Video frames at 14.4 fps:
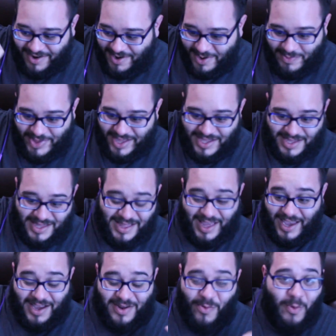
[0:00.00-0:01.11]
are gonna be the
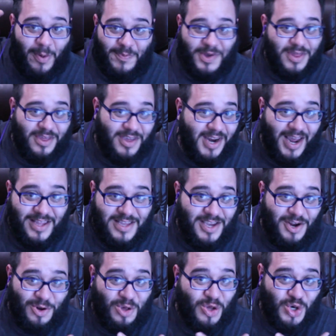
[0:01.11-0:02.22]
like One Piece is gonna end the
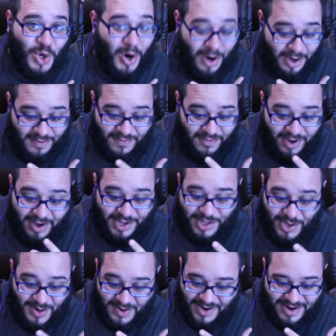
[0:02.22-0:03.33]
year strong as fuck,
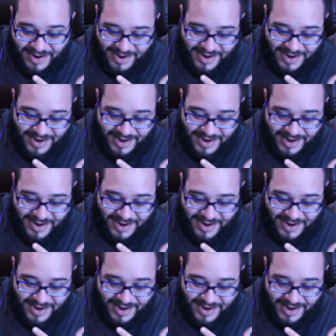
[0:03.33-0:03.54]
dude.